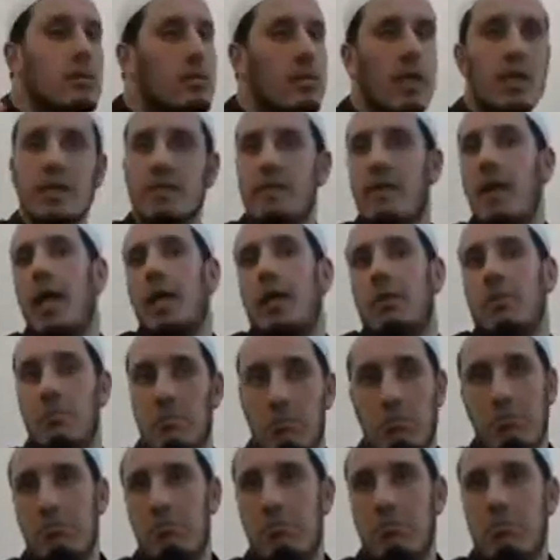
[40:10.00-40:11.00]
that's fine.
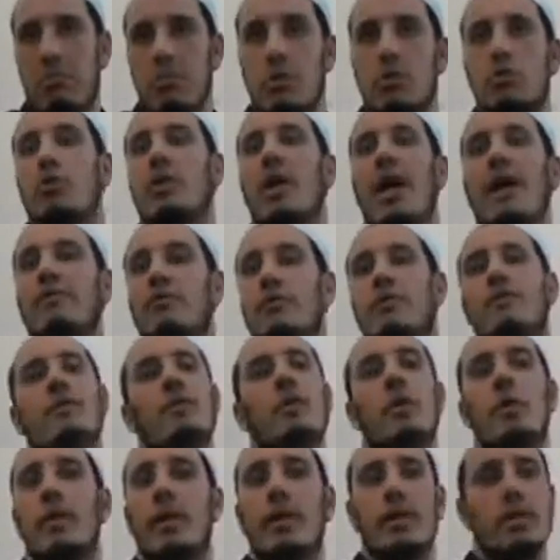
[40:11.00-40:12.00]
You don't have to
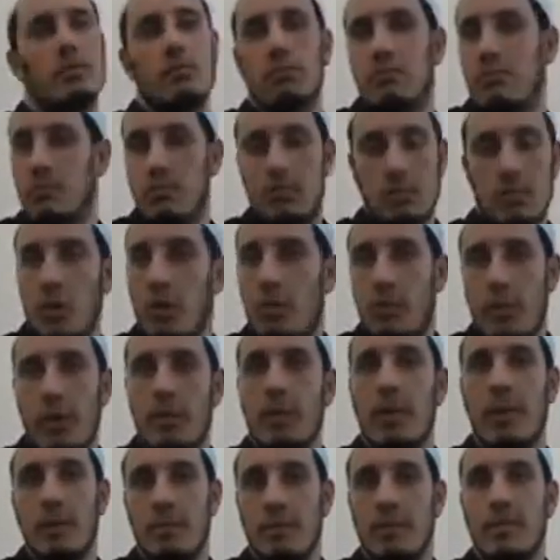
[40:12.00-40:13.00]
follow it. No
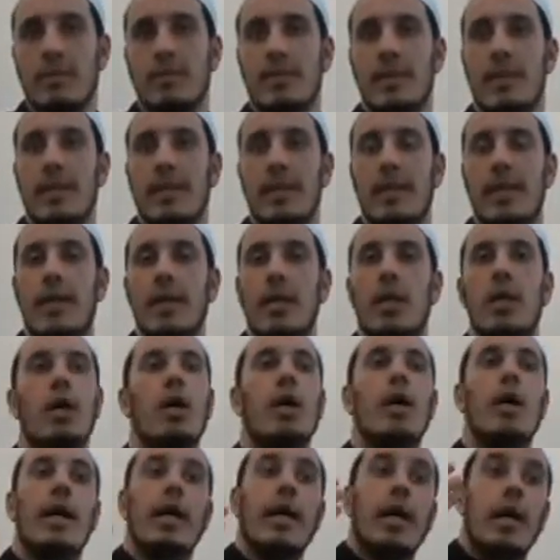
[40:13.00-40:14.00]
problem.
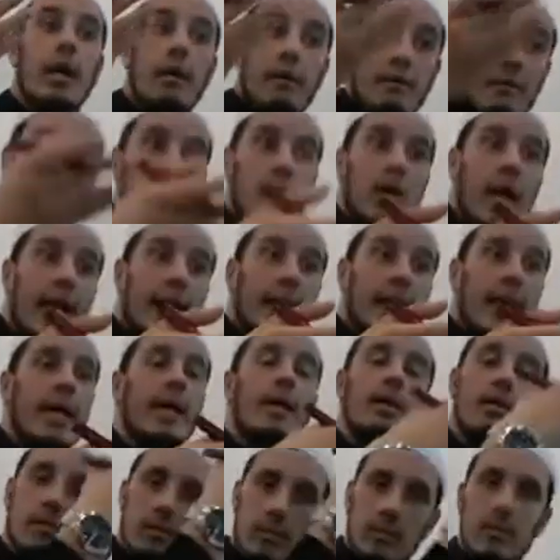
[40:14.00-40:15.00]
If you like
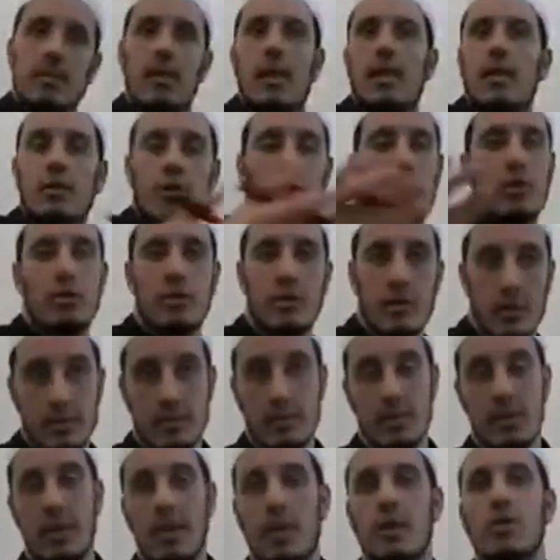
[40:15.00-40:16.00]
it, then good.
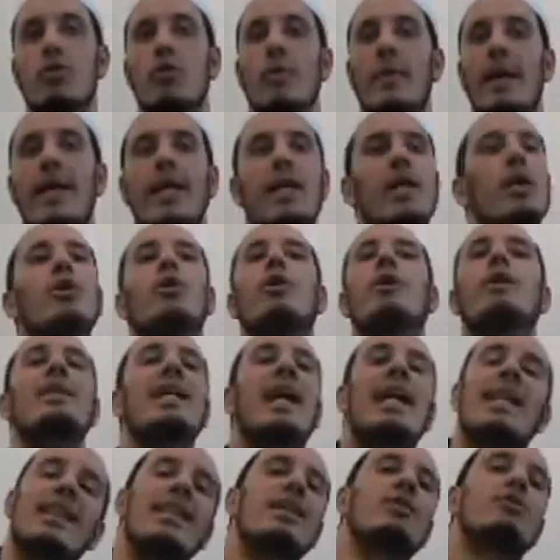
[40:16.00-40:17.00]
So meaning he got
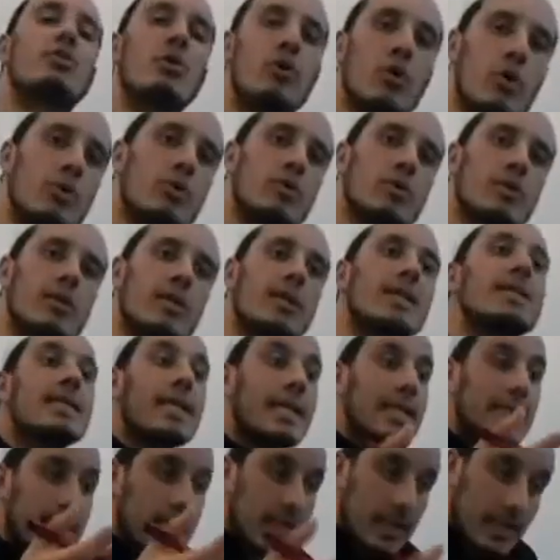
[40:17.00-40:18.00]
nothing to lose.
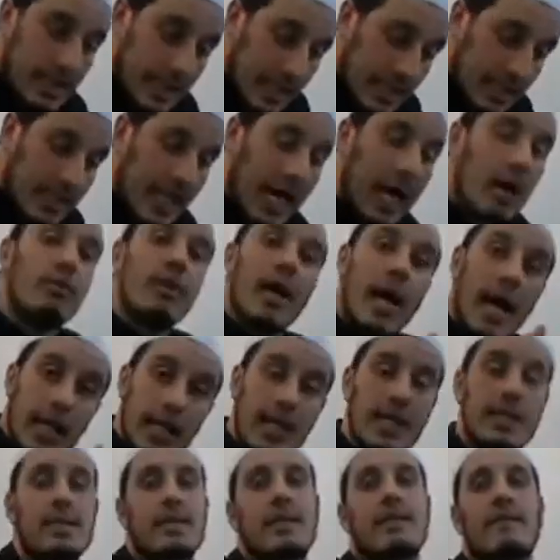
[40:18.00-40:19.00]
Just sit down
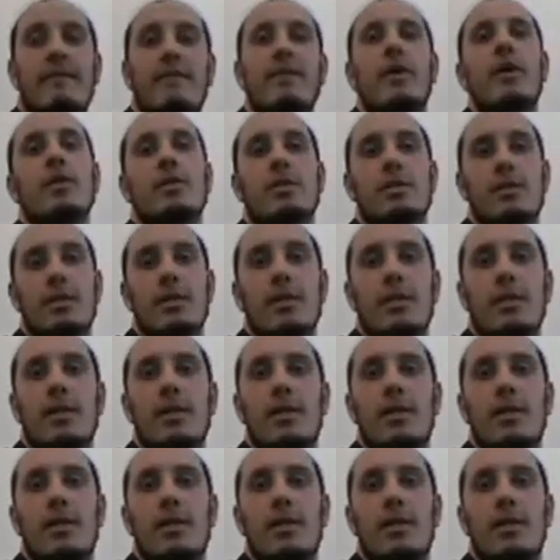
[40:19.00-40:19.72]
and listen first.